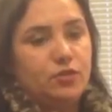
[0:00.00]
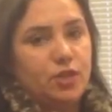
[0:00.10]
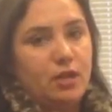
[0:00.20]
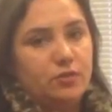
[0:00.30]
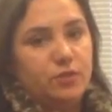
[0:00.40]

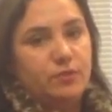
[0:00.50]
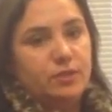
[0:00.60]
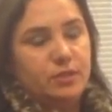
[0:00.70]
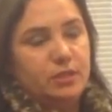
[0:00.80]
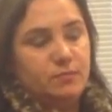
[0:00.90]
challenge that we
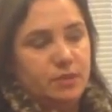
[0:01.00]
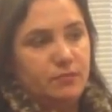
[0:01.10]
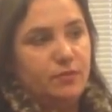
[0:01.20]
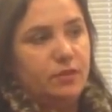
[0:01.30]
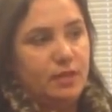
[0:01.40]
see
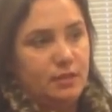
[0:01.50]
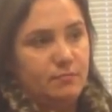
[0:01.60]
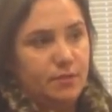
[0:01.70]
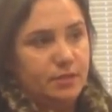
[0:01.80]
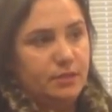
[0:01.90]
specifically in
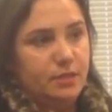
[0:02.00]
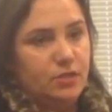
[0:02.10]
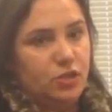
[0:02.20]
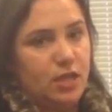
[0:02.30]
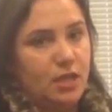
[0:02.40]
business
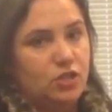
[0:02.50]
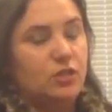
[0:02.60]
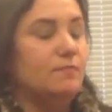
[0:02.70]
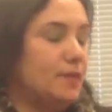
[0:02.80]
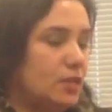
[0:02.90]
education,
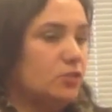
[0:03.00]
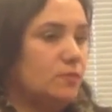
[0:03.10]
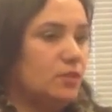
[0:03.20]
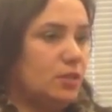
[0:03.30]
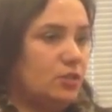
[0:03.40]

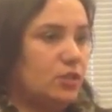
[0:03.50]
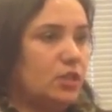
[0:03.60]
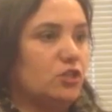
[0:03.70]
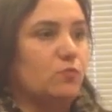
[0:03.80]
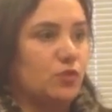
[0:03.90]
management
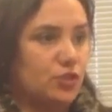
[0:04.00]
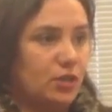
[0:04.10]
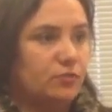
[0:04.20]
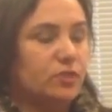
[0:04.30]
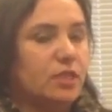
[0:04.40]
education more
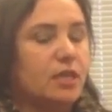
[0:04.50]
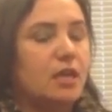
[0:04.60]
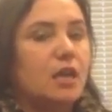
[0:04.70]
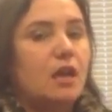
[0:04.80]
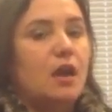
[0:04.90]
generally,
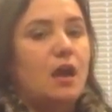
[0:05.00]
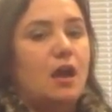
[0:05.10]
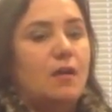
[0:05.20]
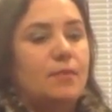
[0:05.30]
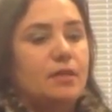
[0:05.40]

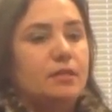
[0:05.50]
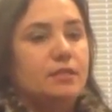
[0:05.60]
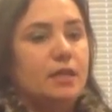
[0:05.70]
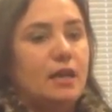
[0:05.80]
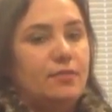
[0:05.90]
is
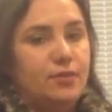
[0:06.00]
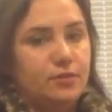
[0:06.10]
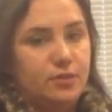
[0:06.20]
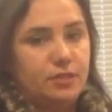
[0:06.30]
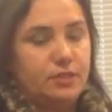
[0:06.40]
that
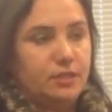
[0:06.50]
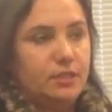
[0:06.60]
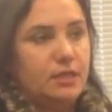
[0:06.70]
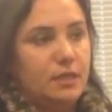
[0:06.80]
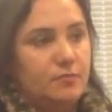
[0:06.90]
there's this
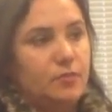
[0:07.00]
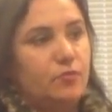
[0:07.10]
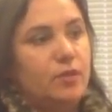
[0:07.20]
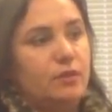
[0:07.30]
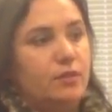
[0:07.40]
disconnect
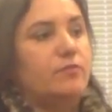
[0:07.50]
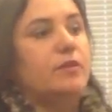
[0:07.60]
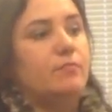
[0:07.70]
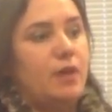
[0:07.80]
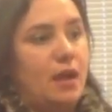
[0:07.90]
between theory
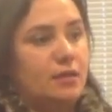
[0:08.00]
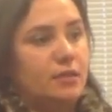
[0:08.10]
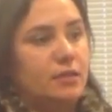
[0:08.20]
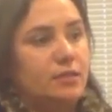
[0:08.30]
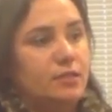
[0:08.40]
and
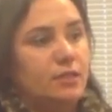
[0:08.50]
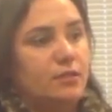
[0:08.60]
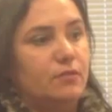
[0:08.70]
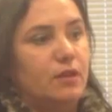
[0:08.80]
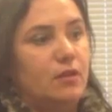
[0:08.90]
practice. You
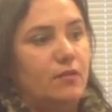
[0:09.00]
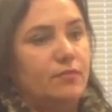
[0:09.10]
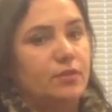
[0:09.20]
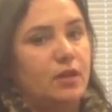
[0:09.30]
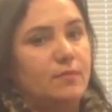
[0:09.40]
know, that
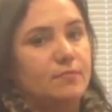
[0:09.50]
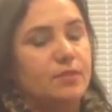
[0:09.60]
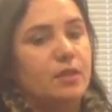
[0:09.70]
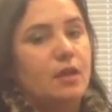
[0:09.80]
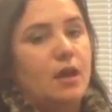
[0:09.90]

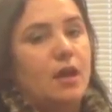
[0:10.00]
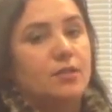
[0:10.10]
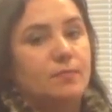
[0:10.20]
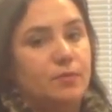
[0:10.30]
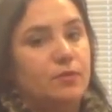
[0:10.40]
oftentimes
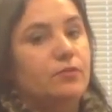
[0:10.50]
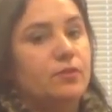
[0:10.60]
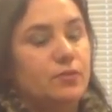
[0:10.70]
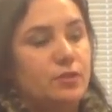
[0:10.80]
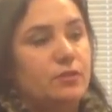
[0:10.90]
to build
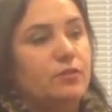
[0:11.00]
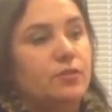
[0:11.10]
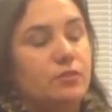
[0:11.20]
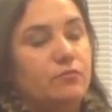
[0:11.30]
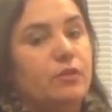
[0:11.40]
those skills,
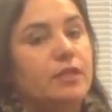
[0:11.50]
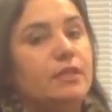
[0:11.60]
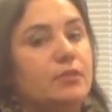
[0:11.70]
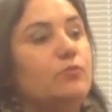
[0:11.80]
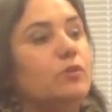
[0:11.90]
you really
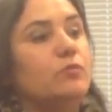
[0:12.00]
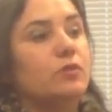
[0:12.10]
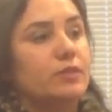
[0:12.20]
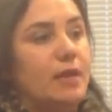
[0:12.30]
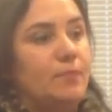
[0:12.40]
need
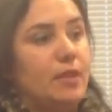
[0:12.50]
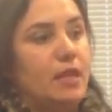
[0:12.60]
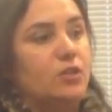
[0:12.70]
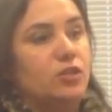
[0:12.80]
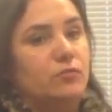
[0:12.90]
real-world
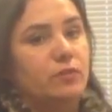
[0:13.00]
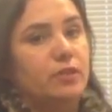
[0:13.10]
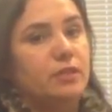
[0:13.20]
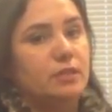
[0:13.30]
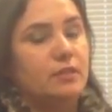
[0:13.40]
application. You really
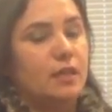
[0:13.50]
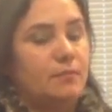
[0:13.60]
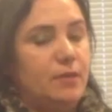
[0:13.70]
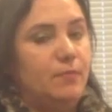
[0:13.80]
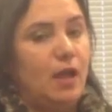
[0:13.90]
need to get
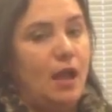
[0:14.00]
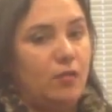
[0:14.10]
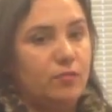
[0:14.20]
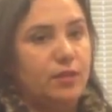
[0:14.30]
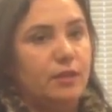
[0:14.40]
people
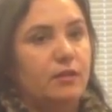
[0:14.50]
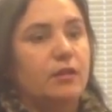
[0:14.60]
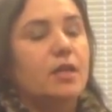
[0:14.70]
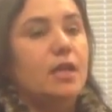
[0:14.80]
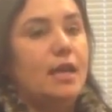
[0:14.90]
out there
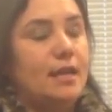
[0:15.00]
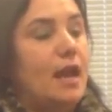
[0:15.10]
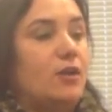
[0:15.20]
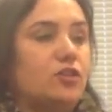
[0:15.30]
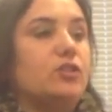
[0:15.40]
and
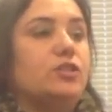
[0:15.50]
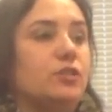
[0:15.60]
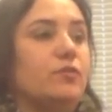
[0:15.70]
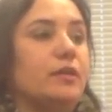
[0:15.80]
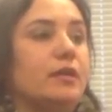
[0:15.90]
actually
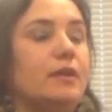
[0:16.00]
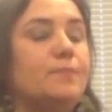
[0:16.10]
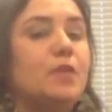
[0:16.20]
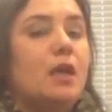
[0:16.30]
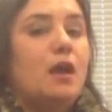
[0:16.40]
doing it.
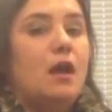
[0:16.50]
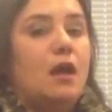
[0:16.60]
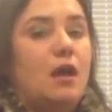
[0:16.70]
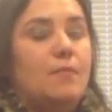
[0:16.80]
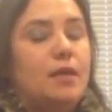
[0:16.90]

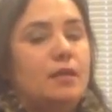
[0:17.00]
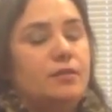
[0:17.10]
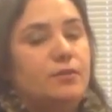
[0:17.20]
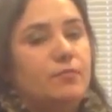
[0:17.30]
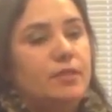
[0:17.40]

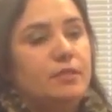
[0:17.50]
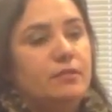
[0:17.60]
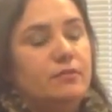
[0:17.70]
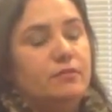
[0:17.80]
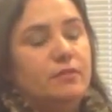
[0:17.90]
And the
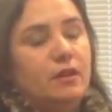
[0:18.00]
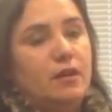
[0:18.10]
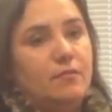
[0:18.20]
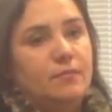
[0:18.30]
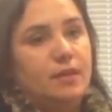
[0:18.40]
reason
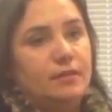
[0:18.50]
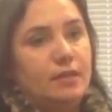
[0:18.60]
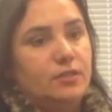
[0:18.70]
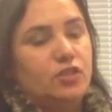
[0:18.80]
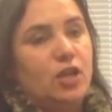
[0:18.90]
that
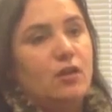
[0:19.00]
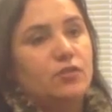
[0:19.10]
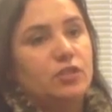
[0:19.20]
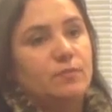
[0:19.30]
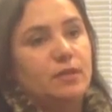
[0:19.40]
that's a
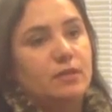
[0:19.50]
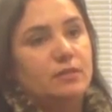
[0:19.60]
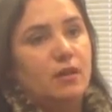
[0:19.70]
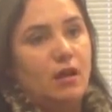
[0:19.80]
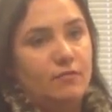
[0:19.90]
challenge is because
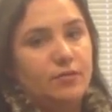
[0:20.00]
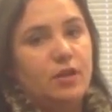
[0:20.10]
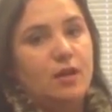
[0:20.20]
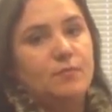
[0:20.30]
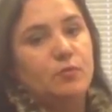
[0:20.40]

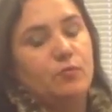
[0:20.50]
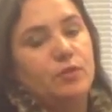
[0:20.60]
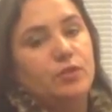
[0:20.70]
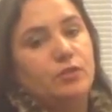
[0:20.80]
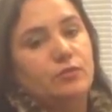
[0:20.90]
oftentimes what we
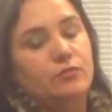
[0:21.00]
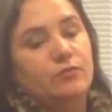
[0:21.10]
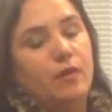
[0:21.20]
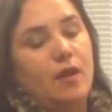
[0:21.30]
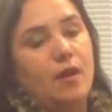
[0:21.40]

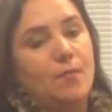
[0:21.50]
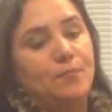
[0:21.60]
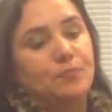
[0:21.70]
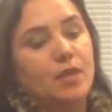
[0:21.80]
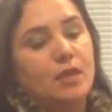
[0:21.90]
do
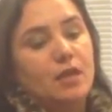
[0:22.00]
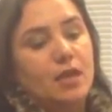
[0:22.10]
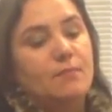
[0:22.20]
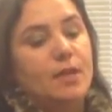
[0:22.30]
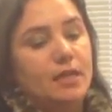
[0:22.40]

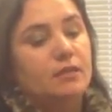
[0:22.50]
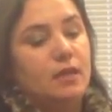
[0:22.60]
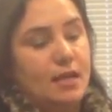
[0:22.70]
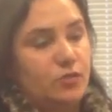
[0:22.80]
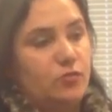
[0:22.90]
in many
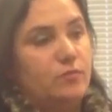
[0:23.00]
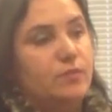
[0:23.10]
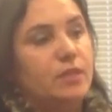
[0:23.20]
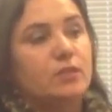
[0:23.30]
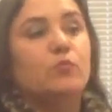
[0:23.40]
classrooms
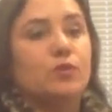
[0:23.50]
is more